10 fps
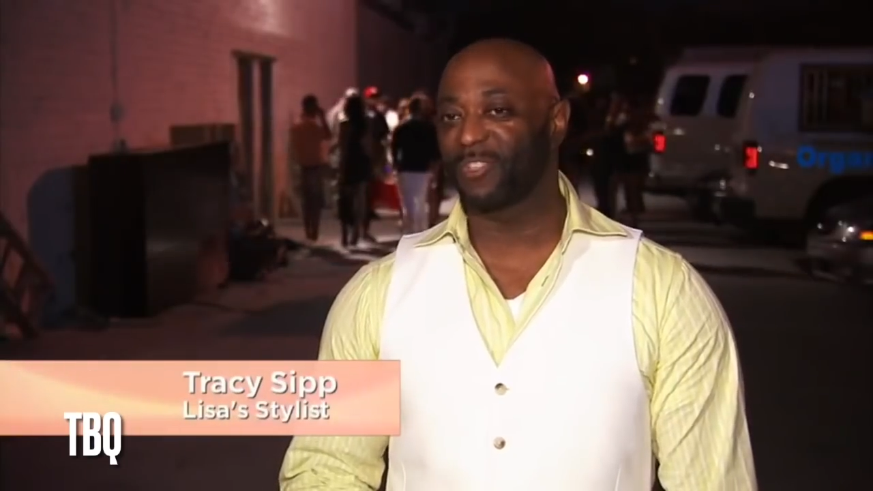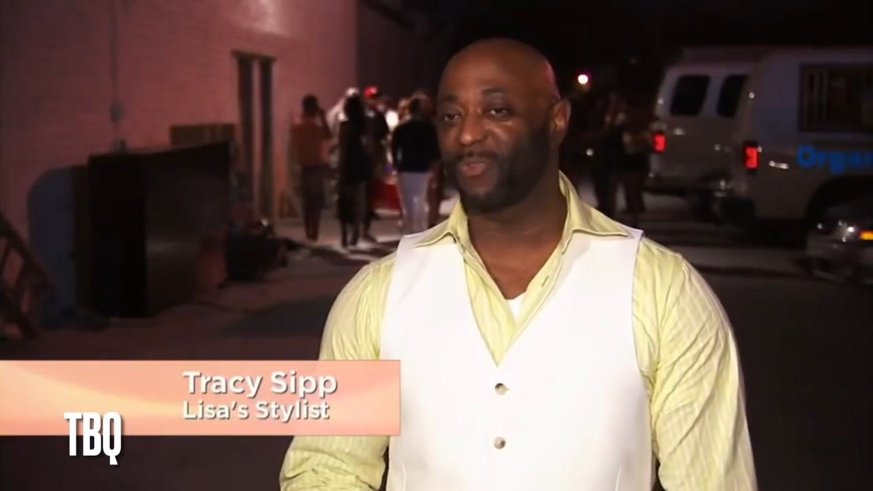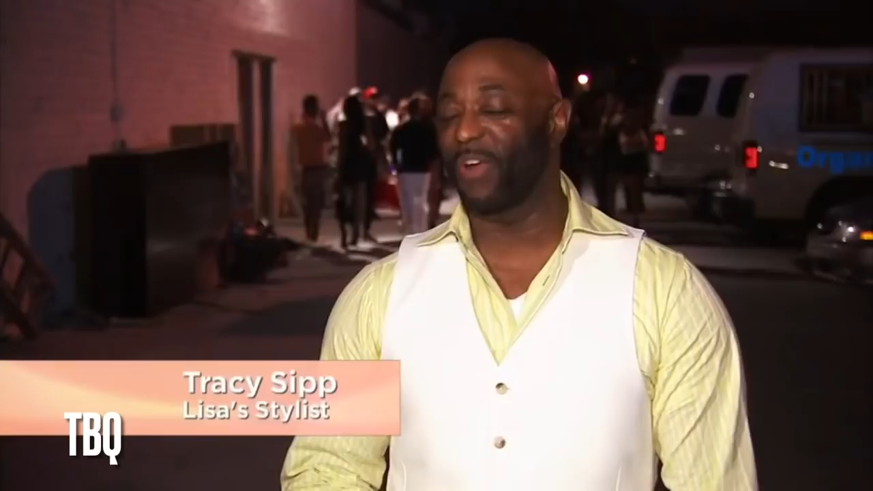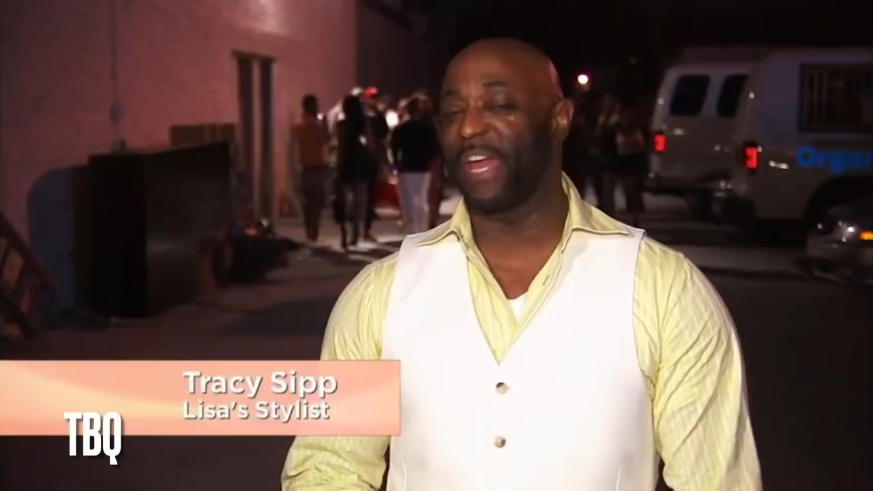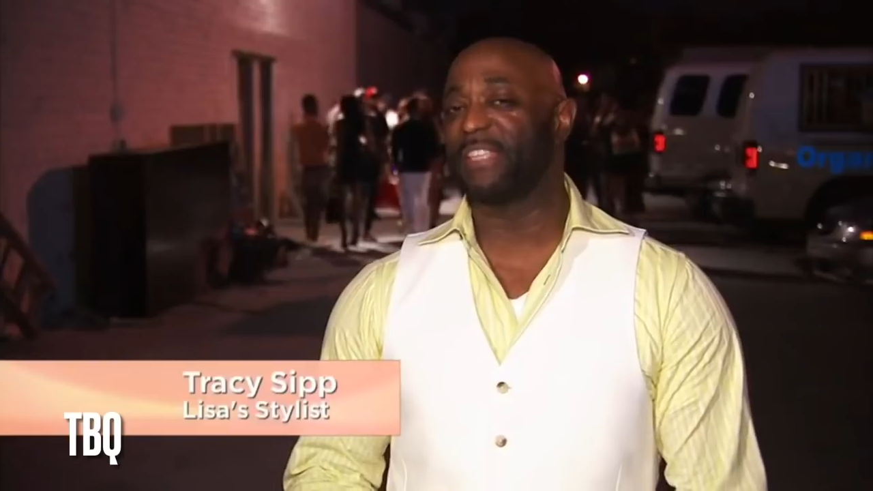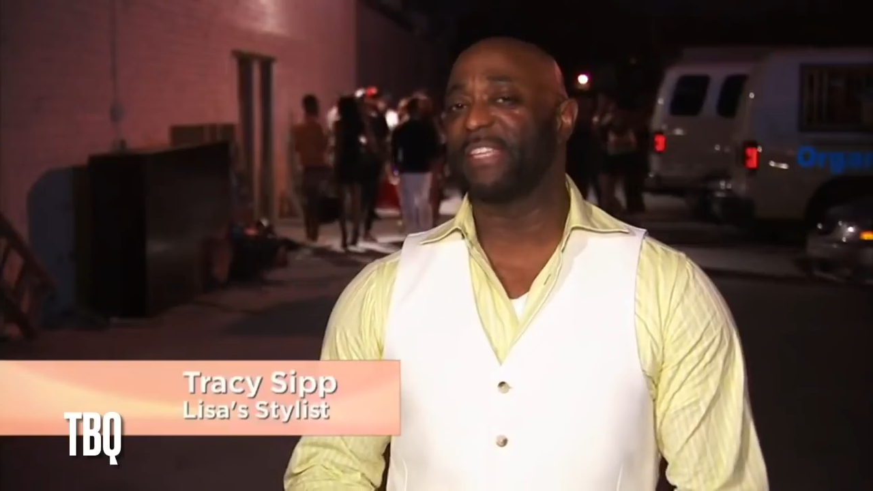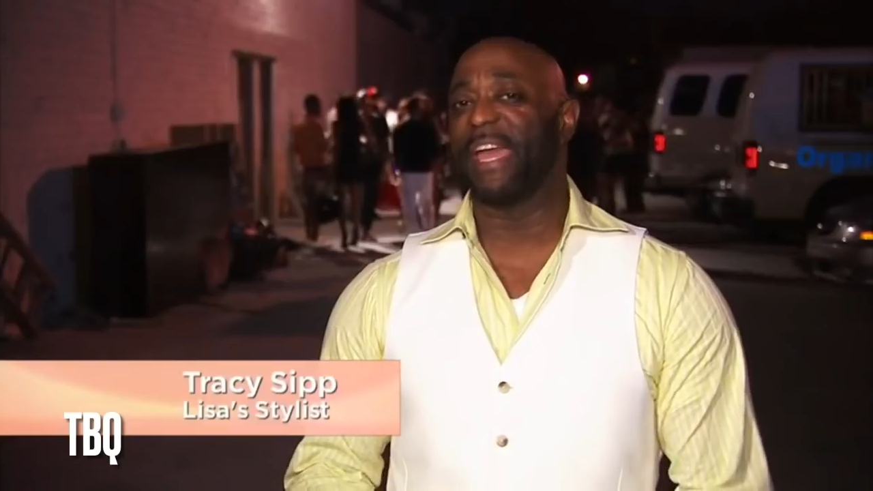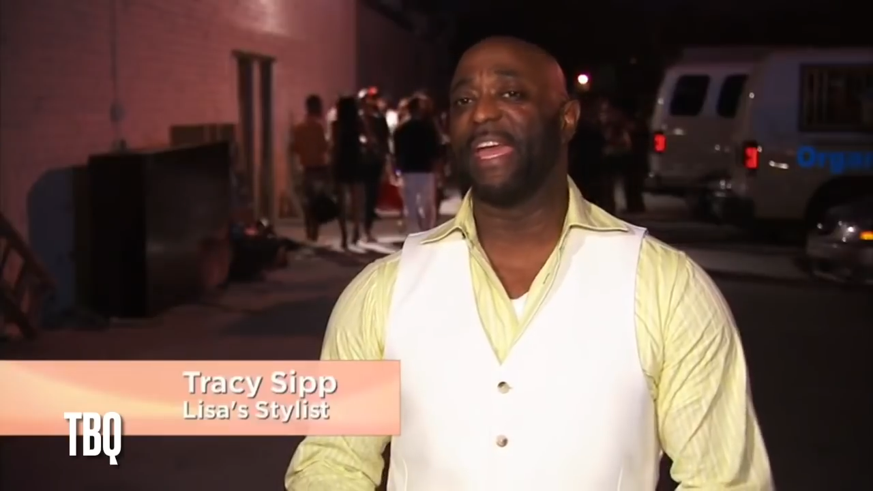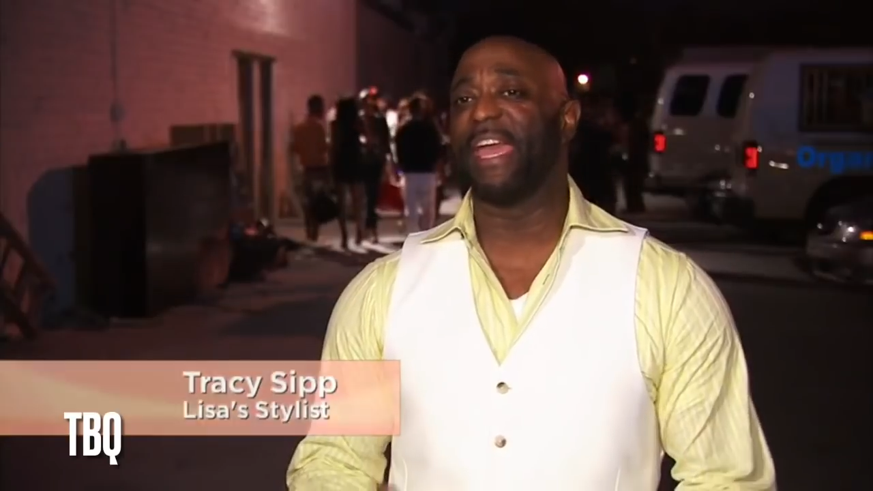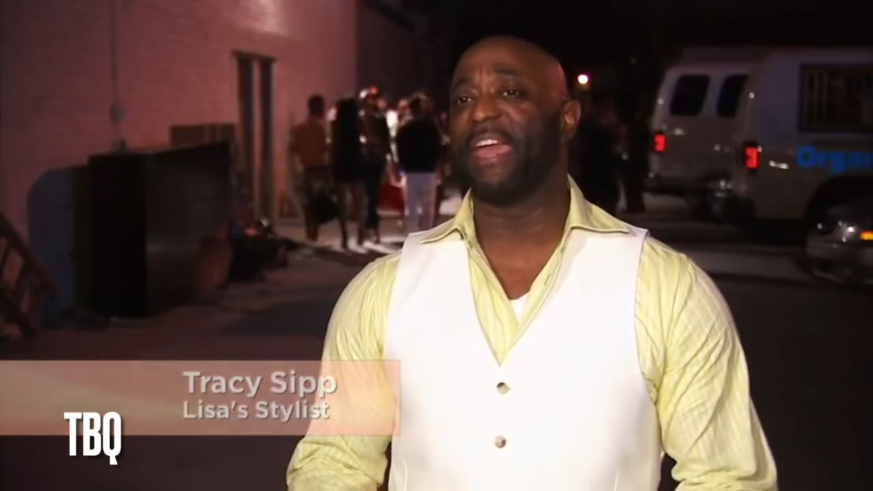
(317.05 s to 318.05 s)
Sheree is at
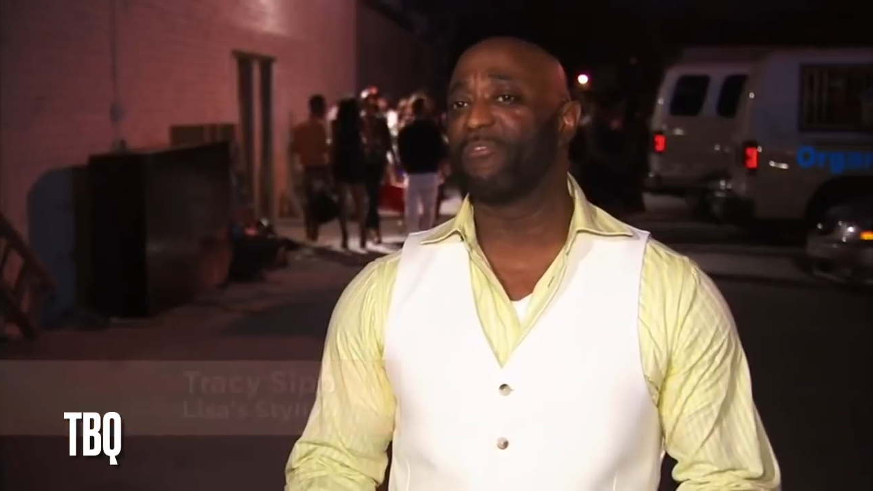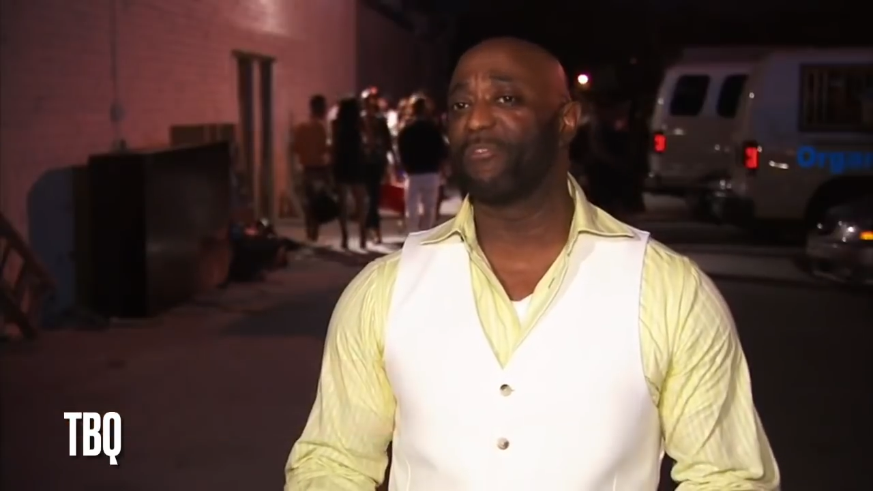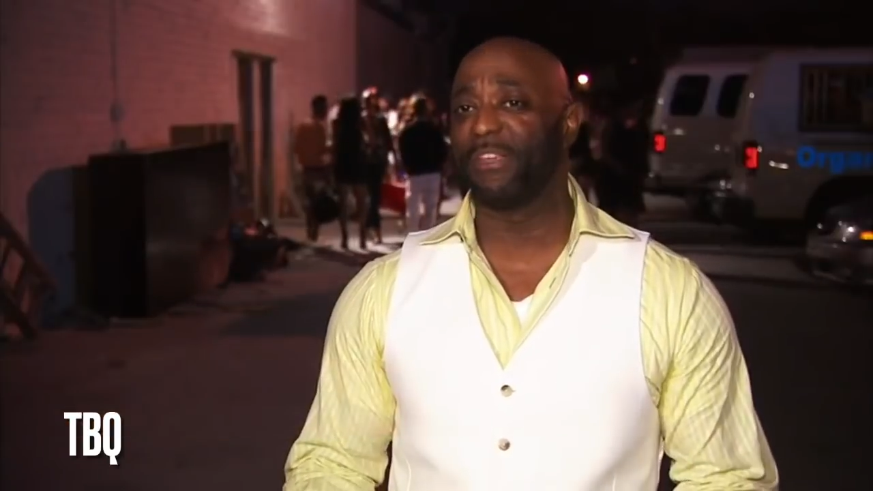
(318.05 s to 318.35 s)
every